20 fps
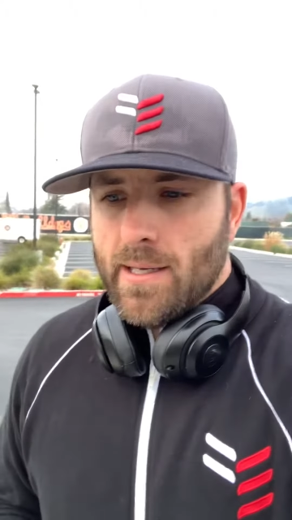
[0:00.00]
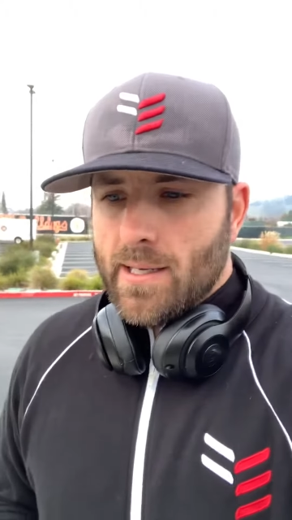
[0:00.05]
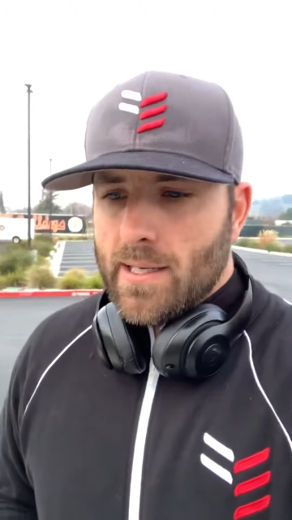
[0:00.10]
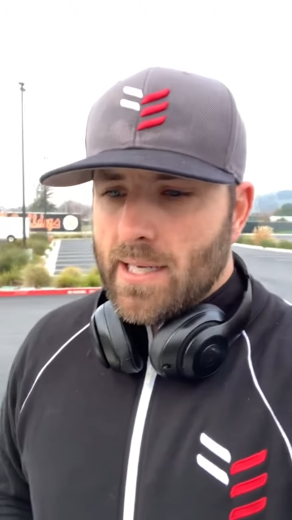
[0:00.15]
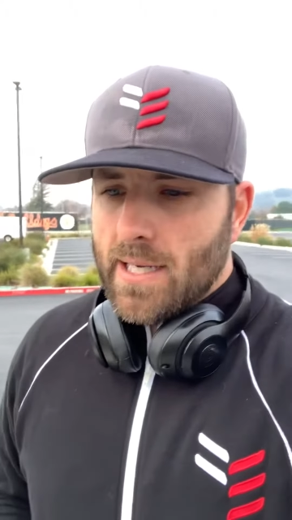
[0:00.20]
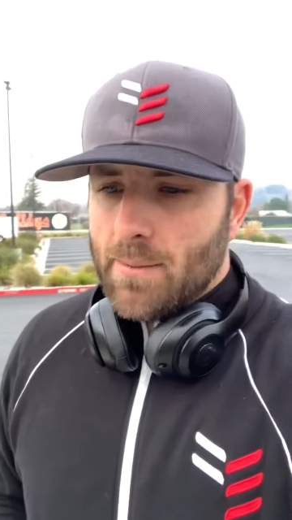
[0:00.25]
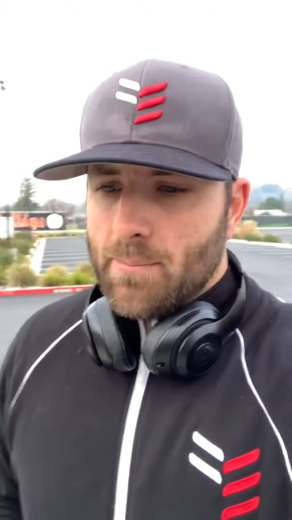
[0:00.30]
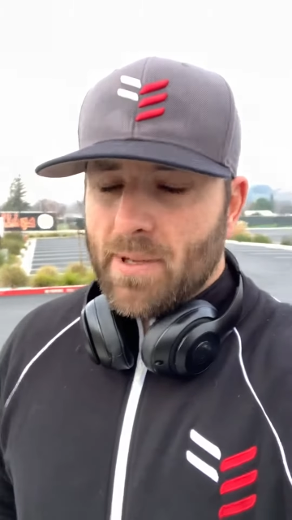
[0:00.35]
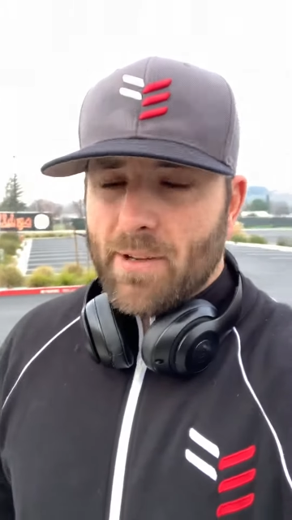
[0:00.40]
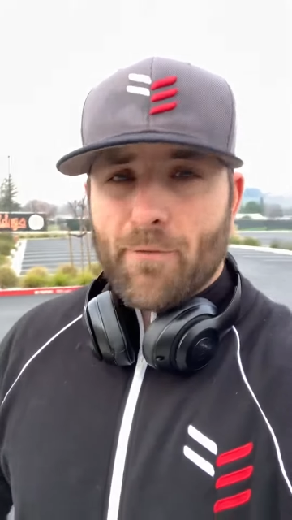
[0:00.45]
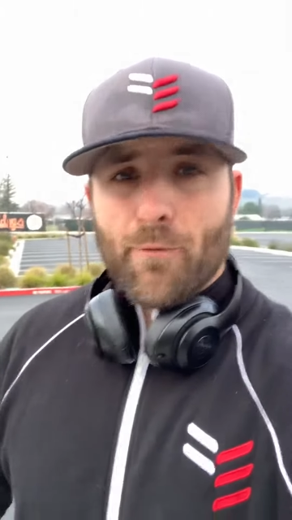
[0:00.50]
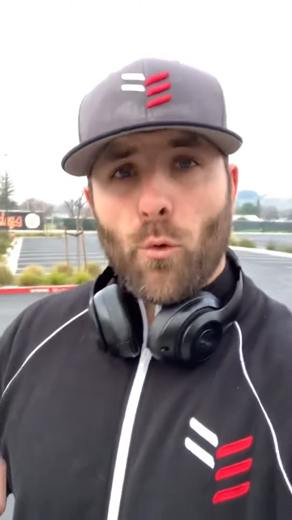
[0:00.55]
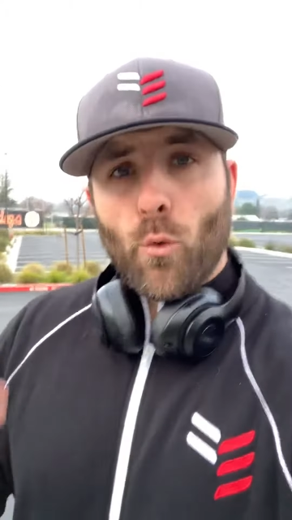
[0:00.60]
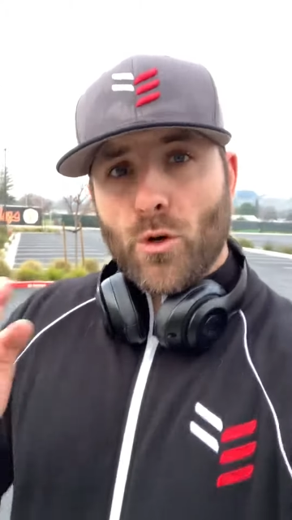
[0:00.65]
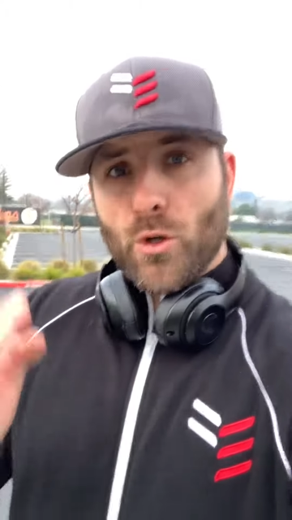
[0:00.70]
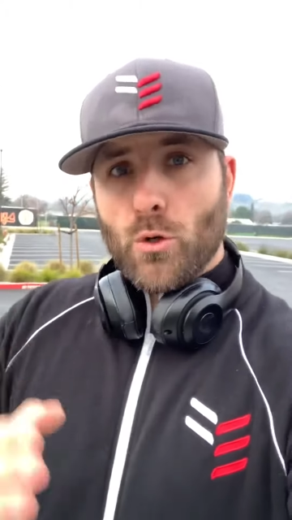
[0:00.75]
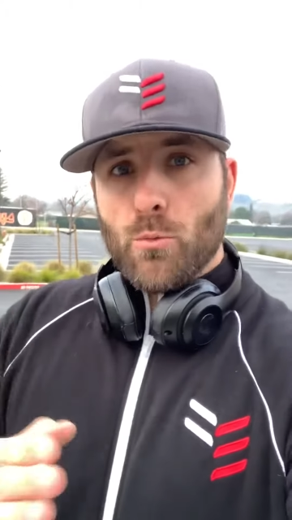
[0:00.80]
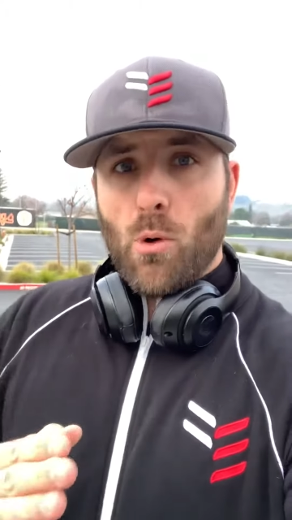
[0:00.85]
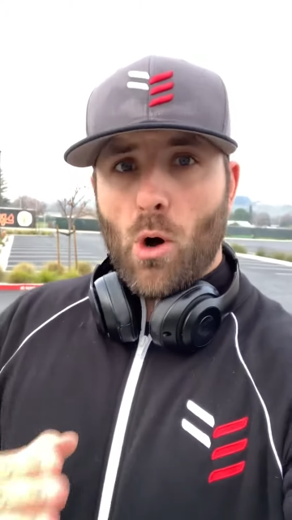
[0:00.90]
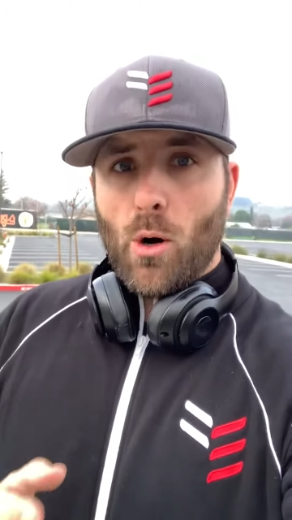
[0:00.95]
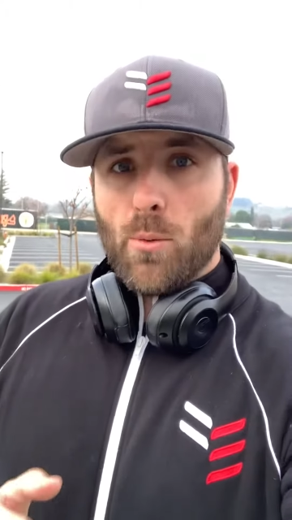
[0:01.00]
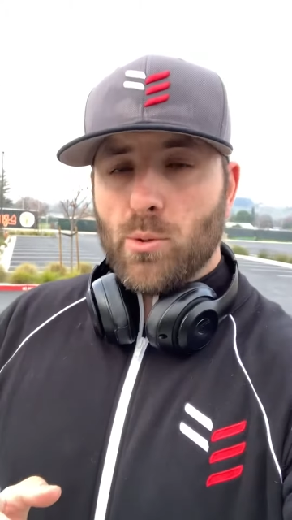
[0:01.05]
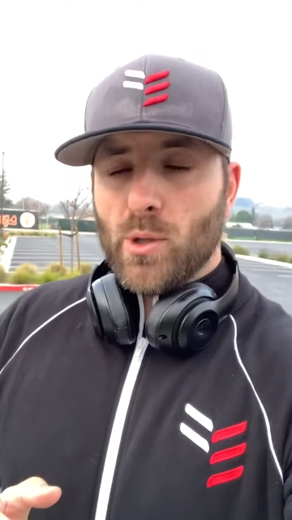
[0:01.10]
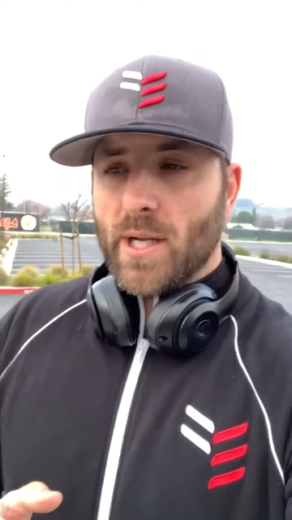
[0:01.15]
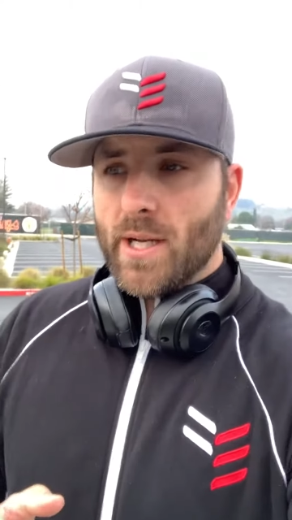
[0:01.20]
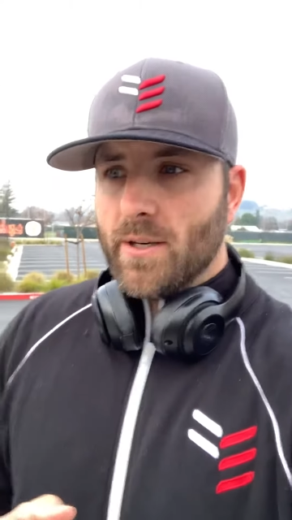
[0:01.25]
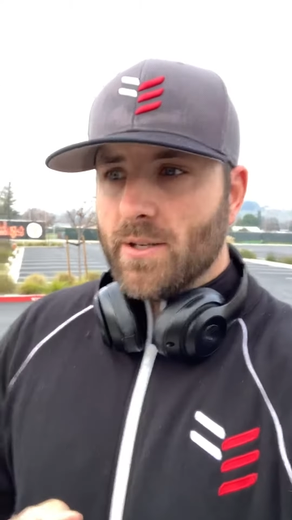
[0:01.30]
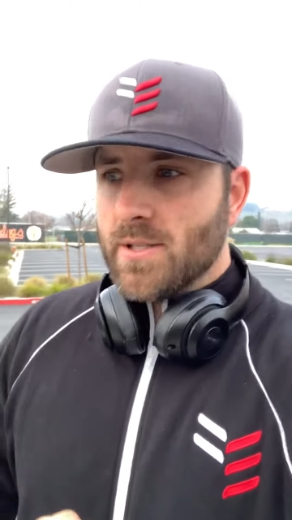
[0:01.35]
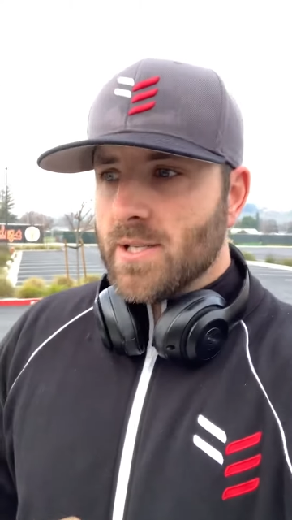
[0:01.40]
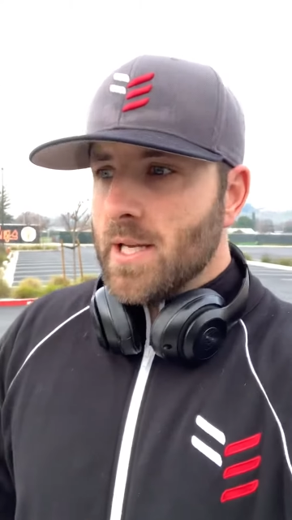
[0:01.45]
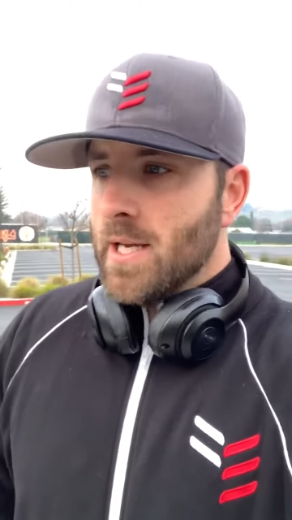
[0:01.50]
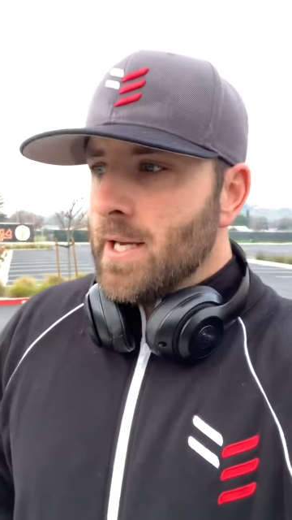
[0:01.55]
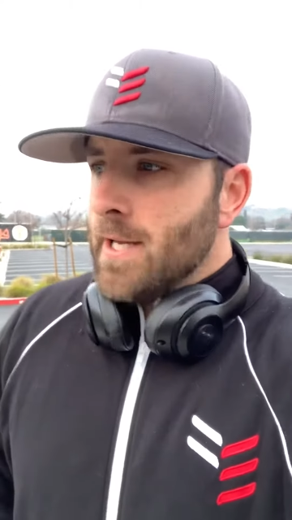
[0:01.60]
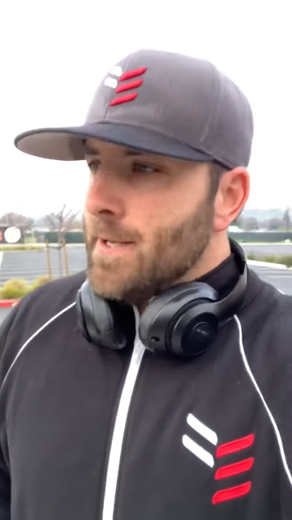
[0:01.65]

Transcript: And for you ball players,